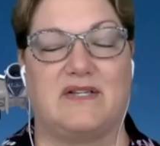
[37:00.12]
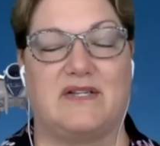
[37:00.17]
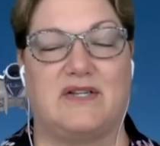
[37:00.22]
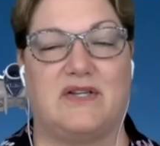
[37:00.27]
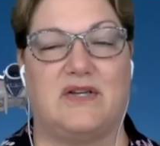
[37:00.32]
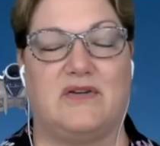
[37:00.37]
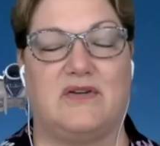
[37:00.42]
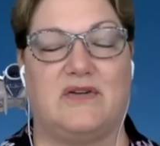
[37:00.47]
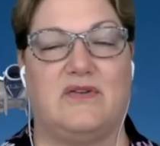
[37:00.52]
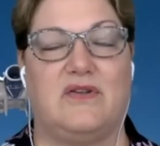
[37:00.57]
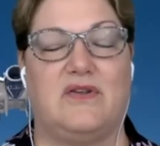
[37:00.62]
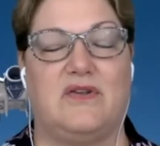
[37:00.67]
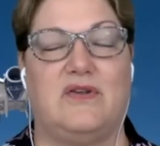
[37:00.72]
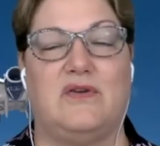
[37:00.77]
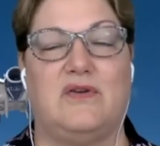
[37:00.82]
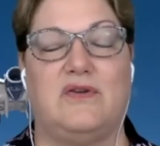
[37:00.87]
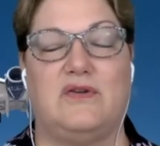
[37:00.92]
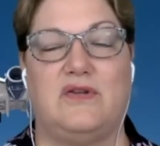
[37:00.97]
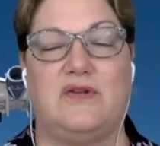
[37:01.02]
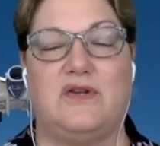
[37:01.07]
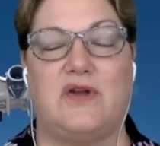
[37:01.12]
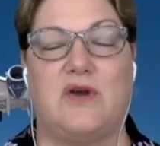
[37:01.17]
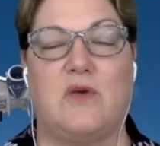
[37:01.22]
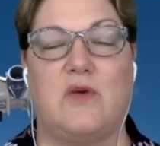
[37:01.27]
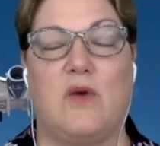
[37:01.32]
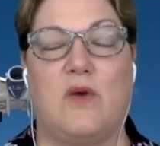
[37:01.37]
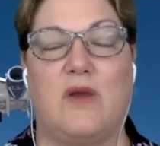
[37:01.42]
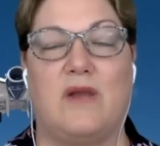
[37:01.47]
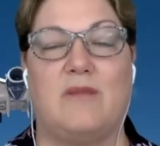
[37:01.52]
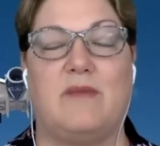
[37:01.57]
too. You you don't
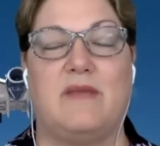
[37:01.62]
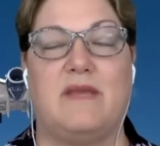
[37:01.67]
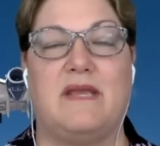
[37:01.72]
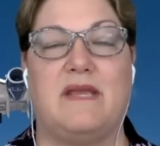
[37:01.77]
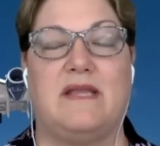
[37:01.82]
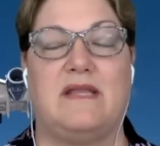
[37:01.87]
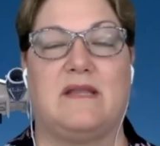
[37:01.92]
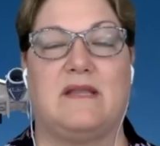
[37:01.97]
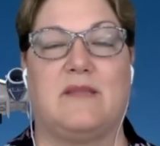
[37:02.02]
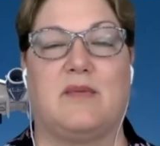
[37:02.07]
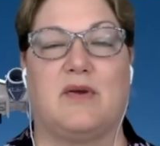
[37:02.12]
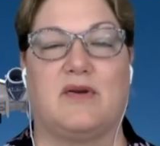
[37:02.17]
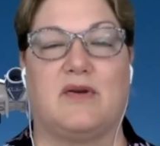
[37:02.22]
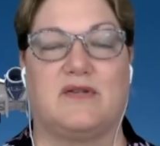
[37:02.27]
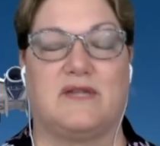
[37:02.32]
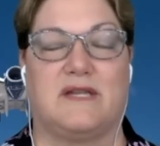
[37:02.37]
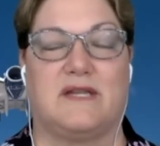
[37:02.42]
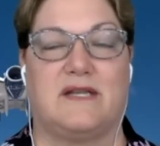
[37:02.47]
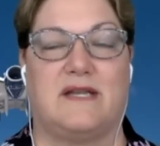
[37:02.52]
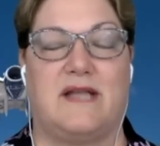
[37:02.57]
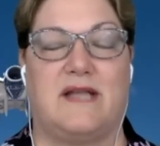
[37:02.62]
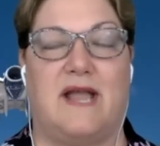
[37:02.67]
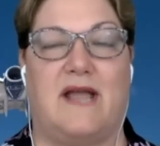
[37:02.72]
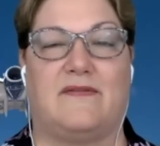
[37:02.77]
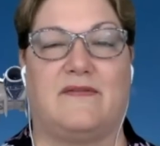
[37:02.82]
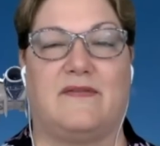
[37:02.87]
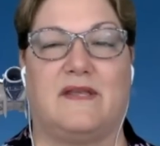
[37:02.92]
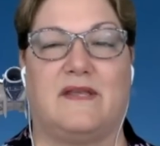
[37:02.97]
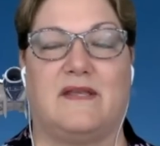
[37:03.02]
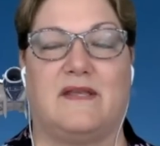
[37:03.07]
want to be the person
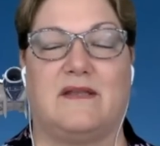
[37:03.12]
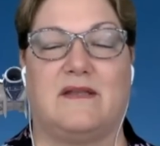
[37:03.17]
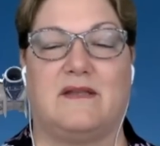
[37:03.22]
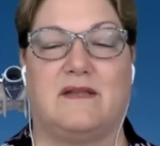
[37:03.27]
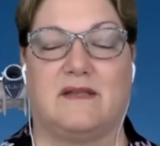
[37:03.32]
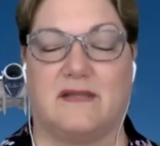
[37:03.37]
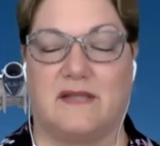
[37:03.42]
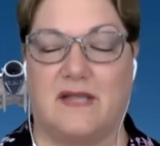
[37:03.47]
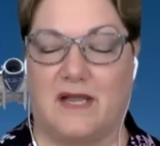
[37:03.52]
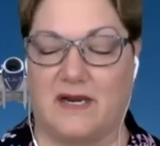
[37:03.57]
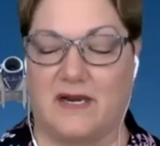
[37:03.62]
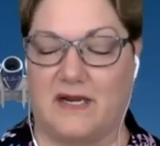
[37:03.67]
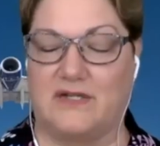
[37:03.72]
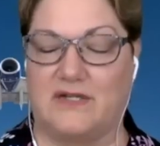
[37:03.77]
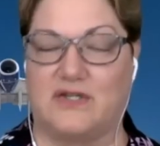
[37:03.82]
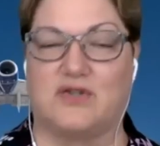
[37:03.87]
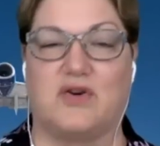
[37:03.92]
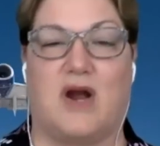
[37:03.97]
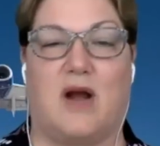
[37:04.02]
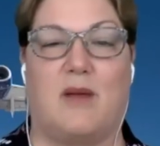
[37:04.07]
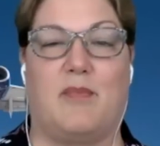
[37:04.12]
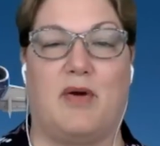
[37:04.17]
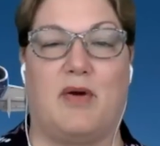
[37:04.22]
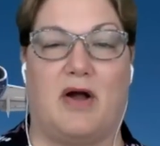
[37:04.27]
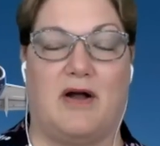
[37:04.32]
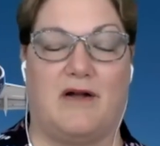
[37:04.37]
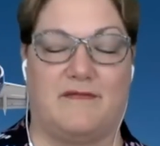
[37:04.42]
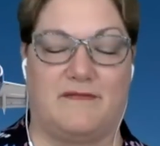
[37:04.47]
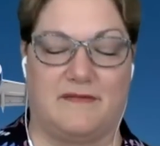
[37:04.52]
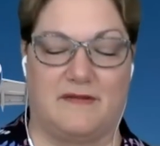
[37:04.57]
at the luggage drop
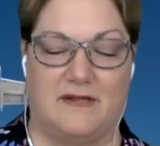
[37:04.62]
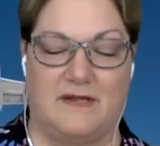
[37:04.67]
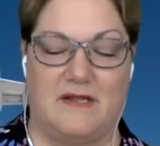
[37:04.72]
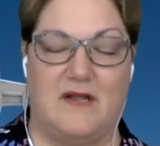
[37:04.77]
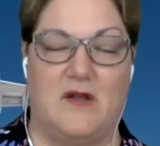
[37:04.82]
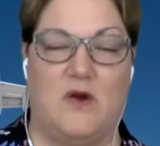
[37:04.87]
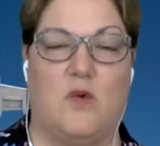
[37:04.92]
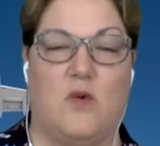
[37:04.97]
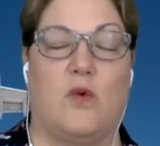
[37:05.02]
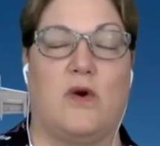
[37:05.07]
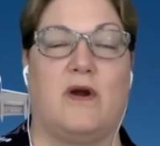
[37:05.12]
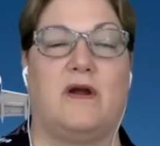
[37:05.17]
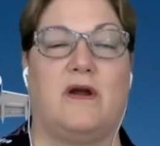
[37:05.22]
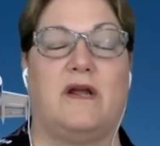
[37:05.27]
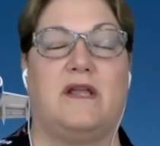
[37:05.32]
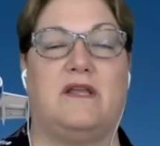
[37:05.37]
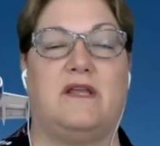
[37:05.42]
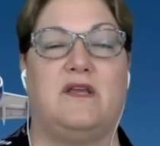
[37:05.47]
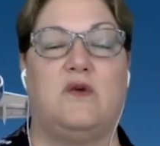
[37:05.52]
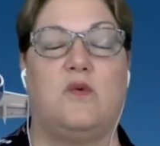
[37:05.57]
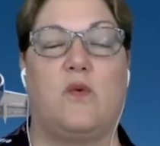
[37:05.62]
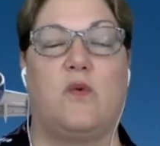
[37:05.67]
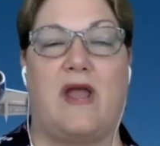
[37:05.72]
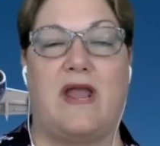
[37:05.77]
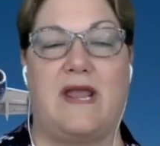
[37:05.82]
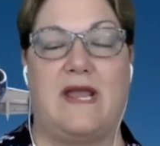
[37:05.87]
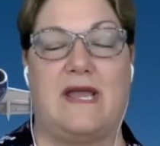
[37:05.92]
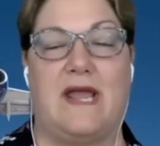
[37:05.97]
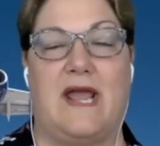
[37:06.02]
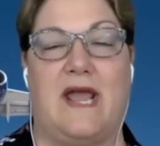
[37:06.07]
off where you
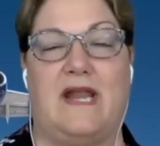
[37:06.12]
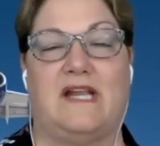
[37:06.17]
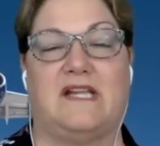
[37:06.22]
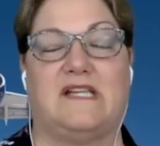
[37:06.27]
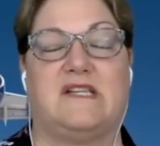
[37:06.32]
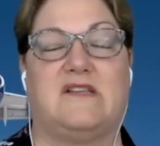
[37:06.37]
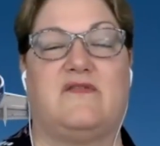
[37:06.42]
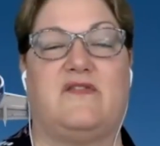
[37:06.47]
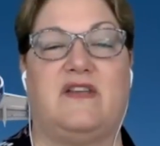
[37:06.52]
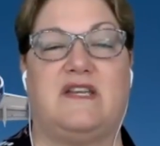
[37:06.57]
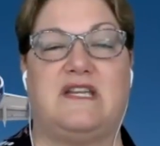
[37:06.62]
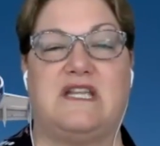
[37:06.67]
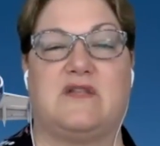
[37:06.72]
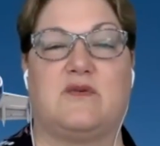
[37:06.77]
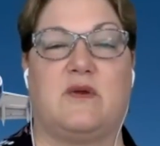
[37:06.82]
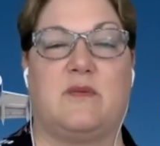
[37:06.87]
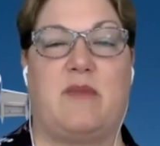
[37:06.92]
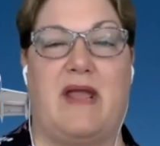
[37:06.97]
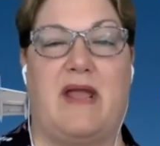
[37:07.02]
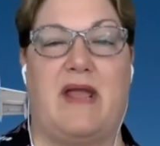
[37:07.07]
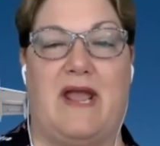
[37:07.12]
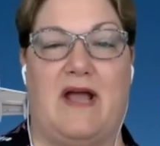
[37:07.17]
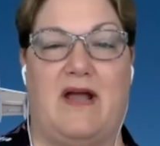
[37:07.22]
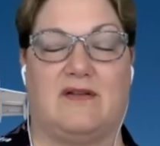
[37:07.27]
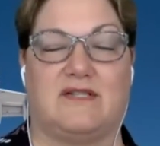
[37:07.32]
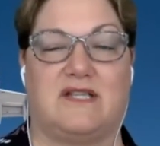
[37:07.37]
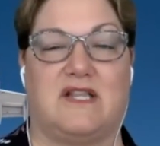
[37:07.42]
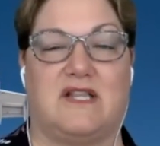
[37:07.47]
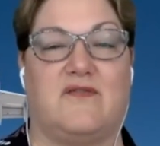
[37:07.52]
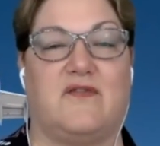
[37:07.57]
weigh it and it's 53
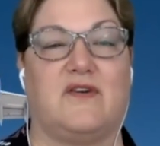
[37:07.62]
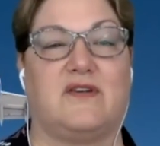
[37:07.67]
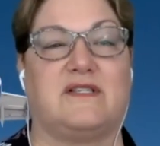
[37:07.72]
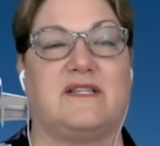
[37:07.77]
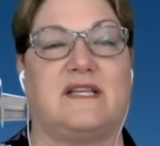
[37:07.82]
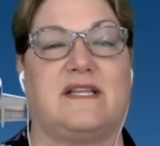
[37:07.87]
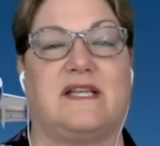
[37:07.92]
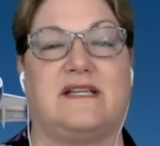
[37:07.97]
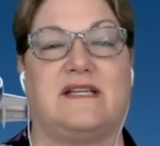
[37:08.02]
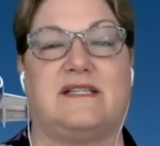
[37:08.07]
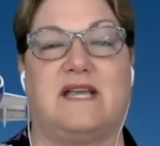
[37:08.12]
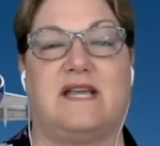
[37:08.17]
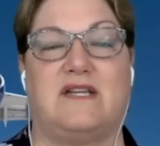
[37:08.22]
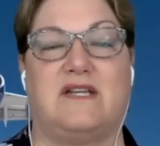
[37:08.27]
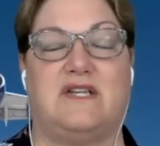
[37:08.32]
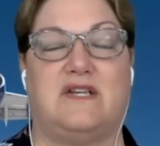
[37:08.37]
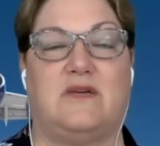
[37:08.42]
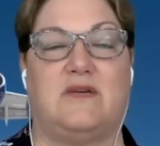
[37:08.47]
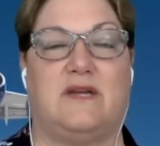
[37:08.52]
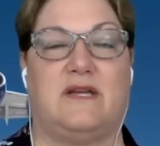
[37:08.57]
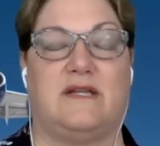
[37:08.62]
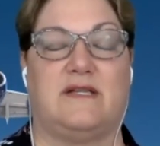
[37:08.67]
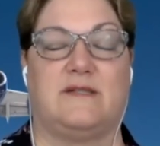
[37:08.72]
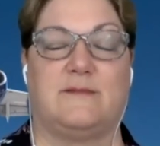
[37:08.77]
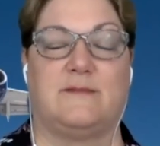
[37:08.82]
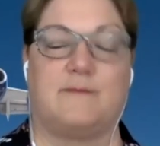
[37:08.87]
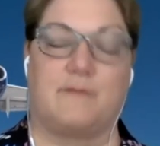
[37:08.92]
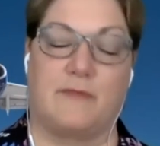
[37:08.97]
pounds. And the first thing they say to you is,